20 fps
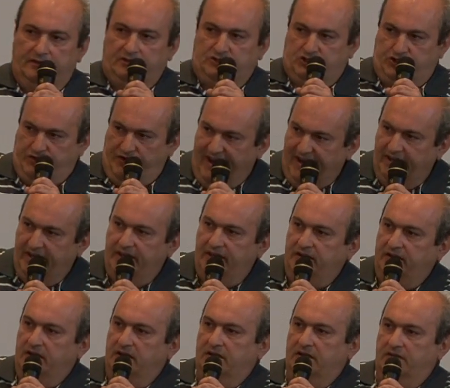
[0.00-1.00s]

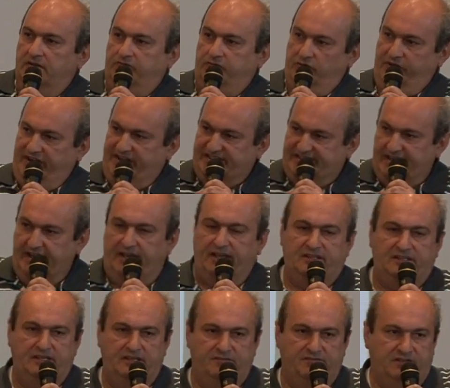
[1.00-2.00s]
training for
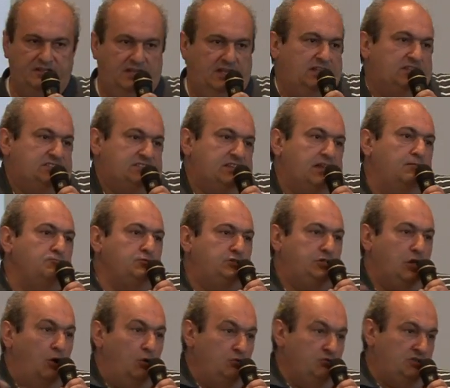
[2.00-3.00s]
executives, and some
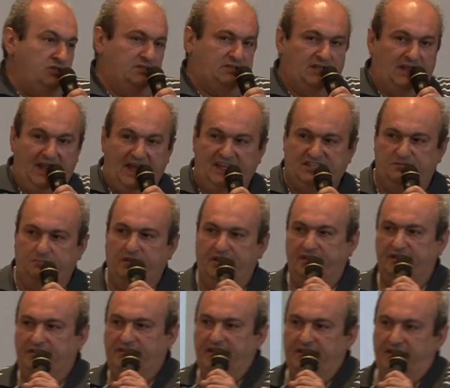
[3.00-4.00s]
don't. The last
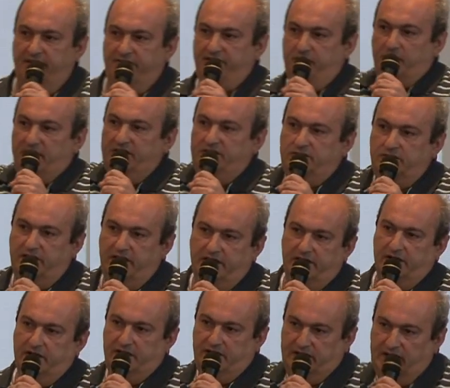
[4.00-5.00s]
minute, get everybody
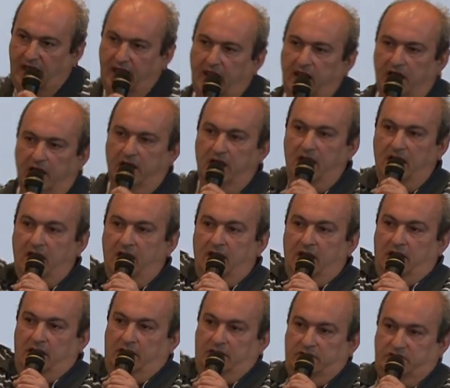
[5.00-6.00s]
together. Yalla,
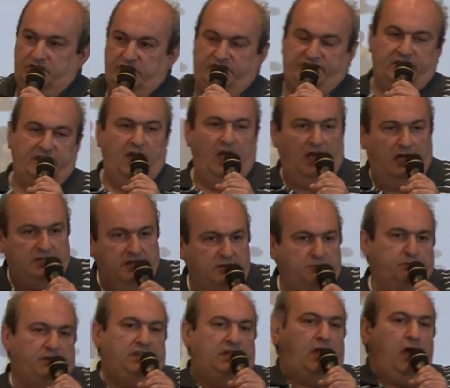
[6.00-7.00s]
jerzin
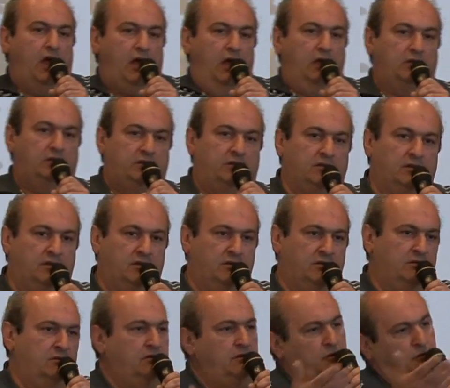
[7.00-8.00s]
haknik, bidi kharank.
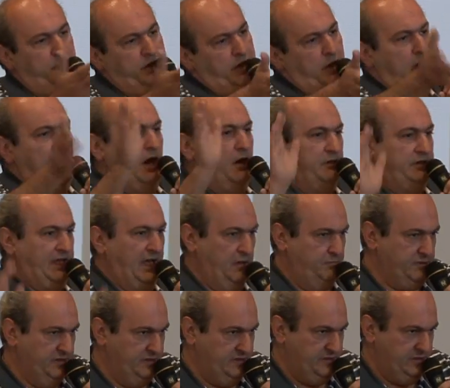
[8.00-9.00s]
We know how it
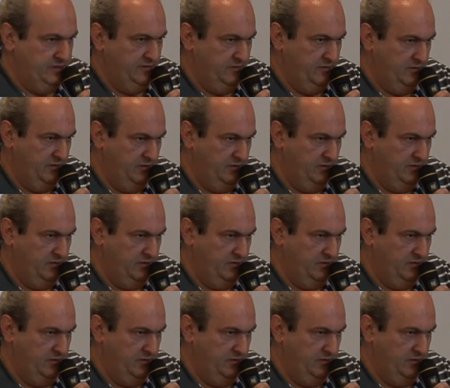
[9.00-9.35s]
happens.